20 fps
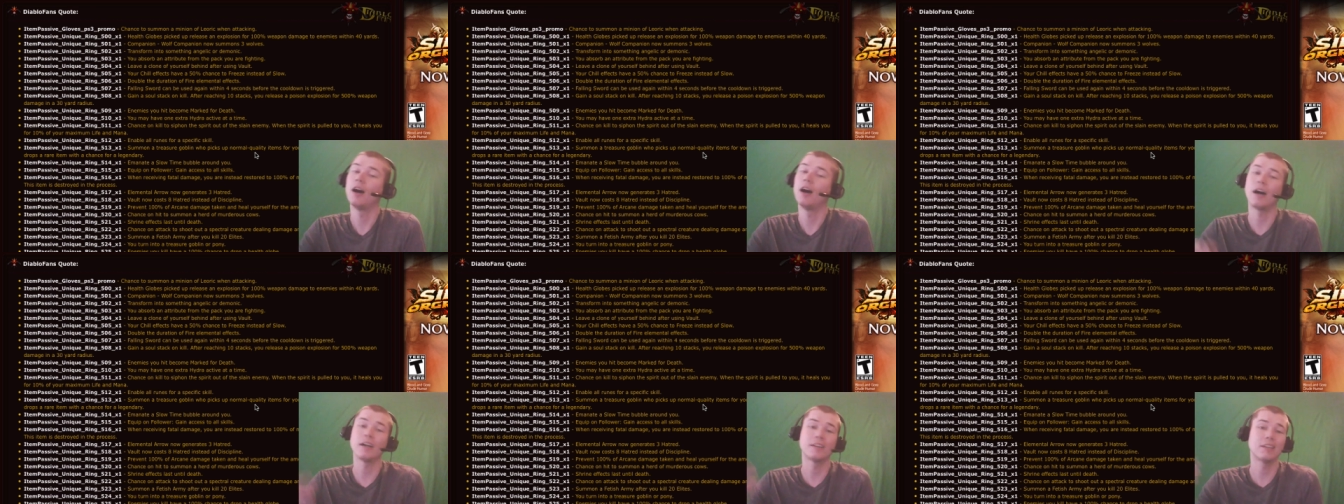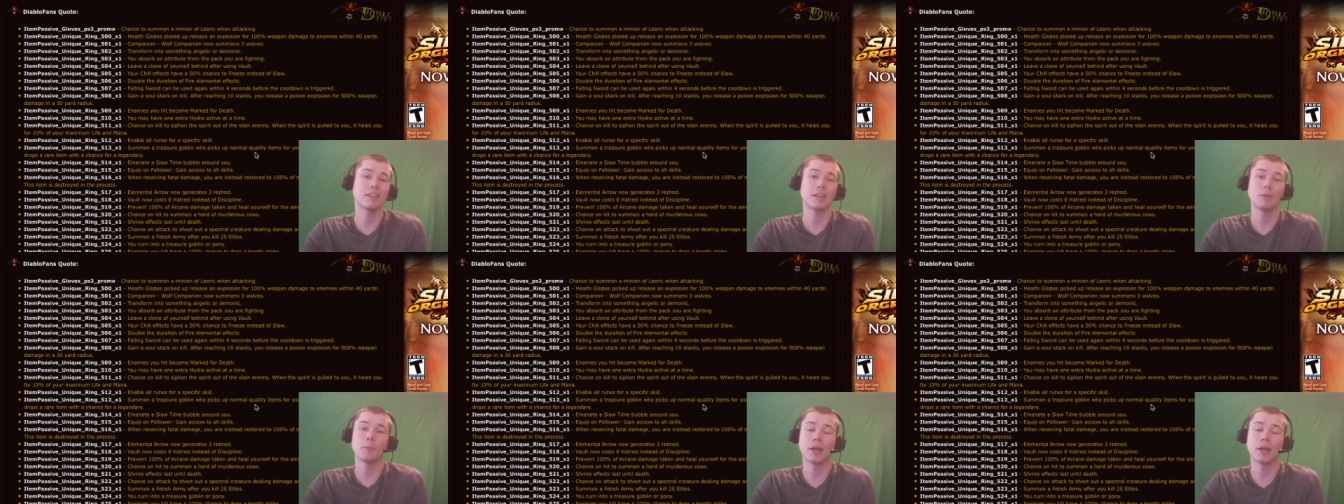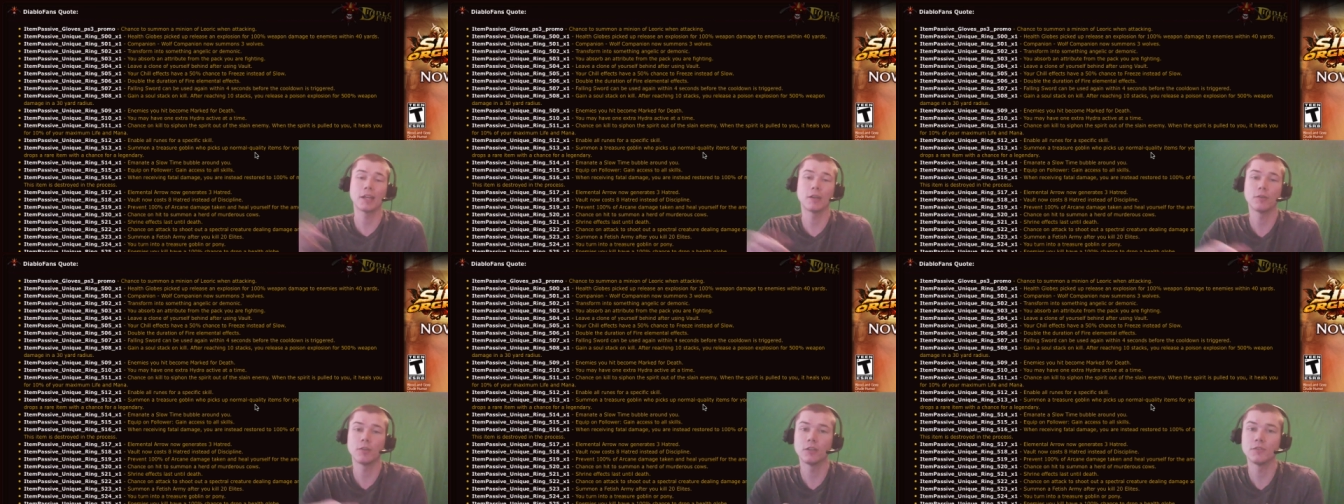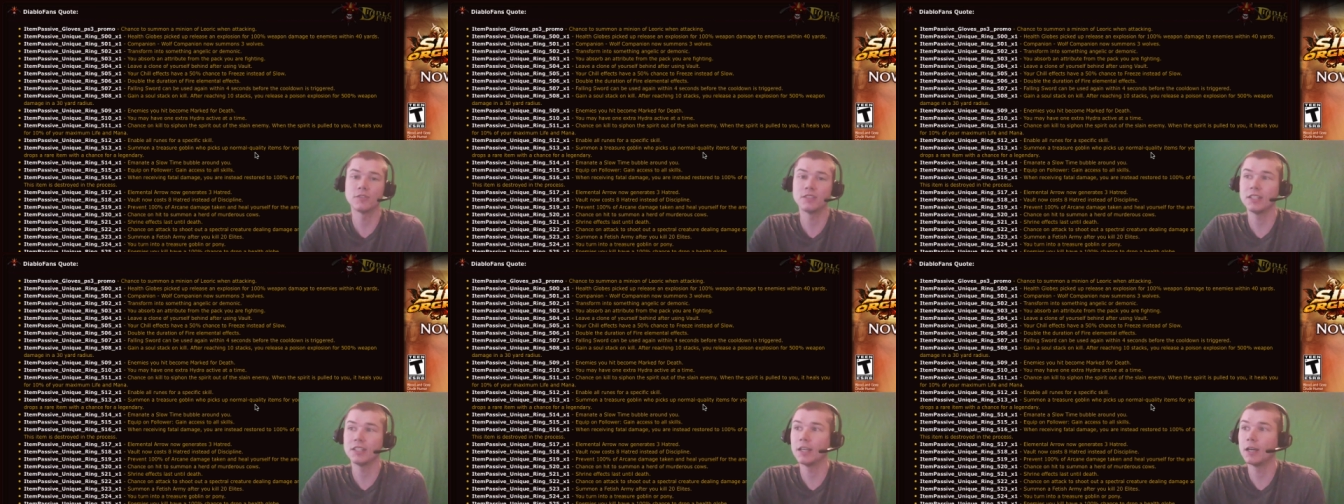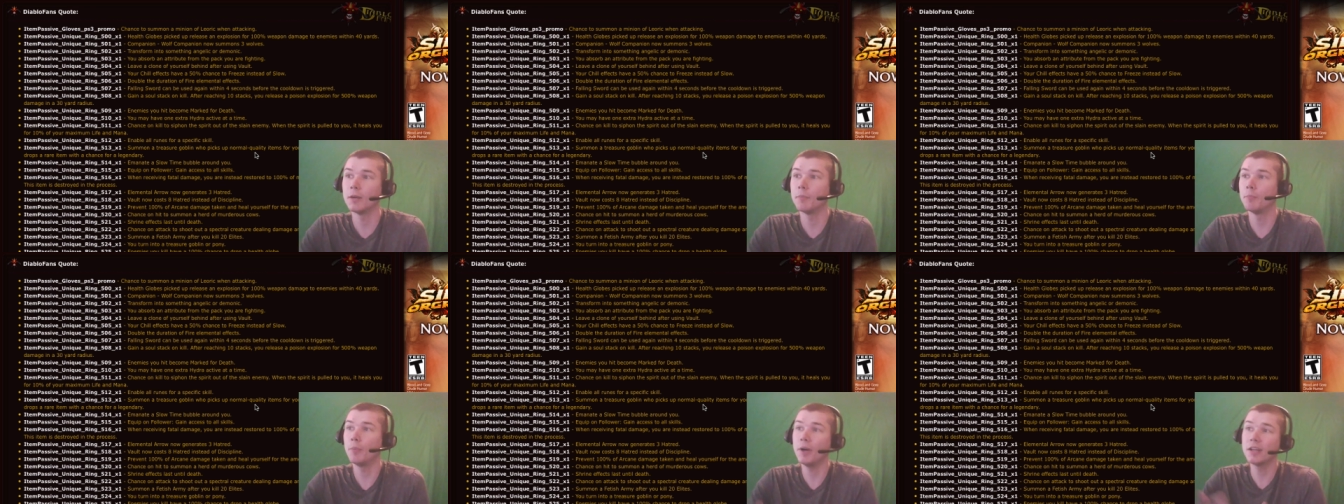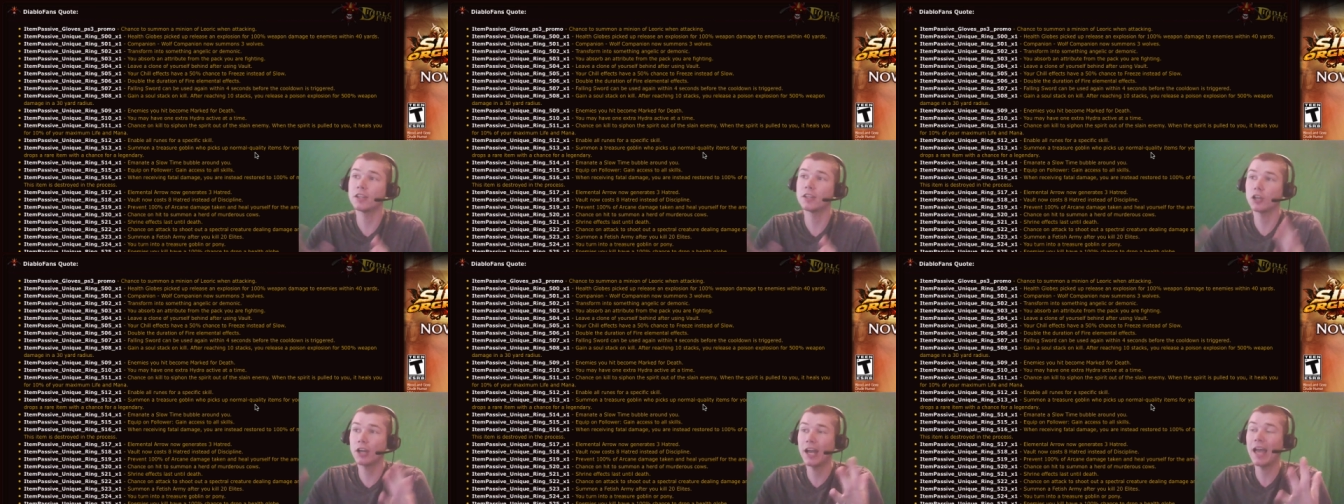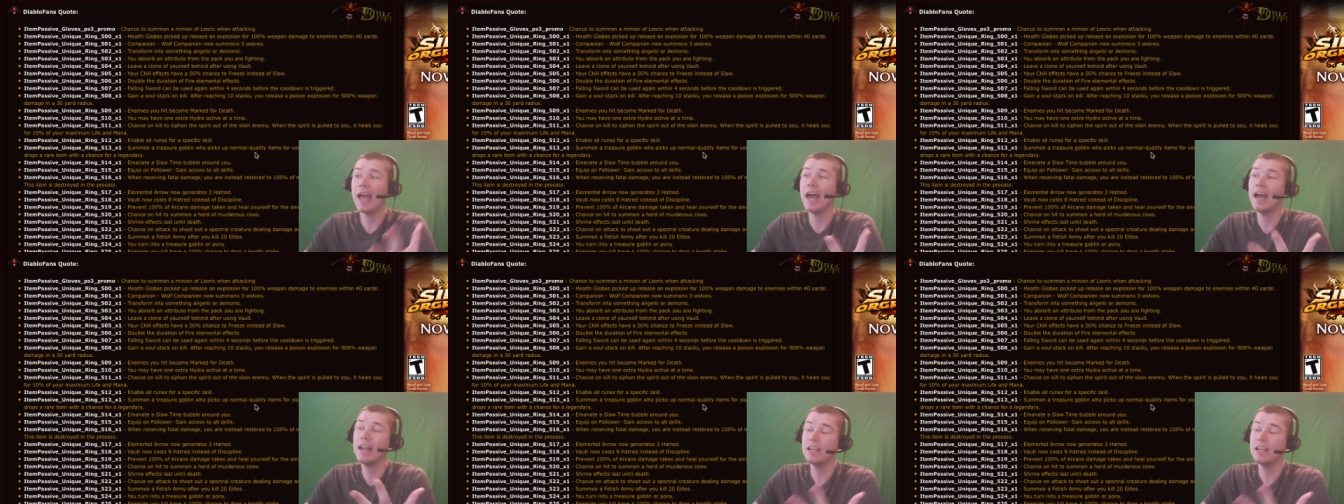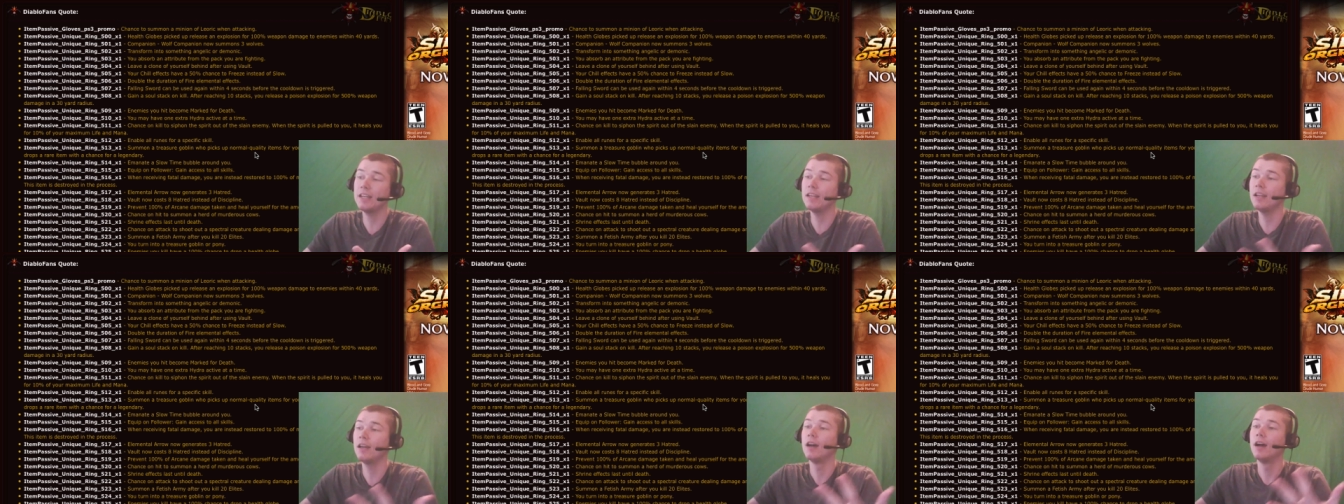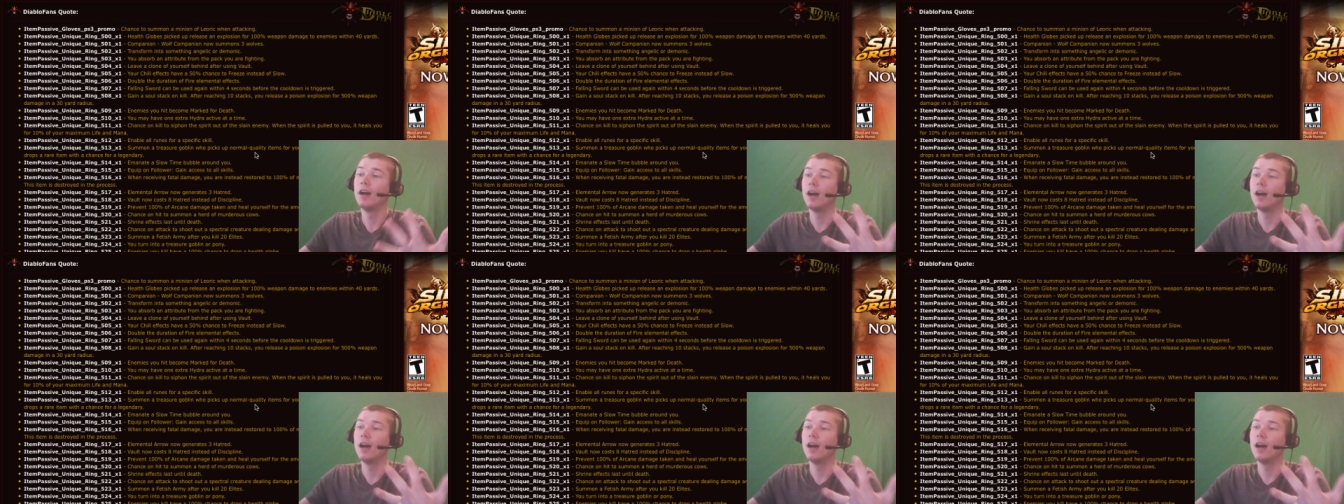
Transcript: I think they might get rid of CM, but they're adding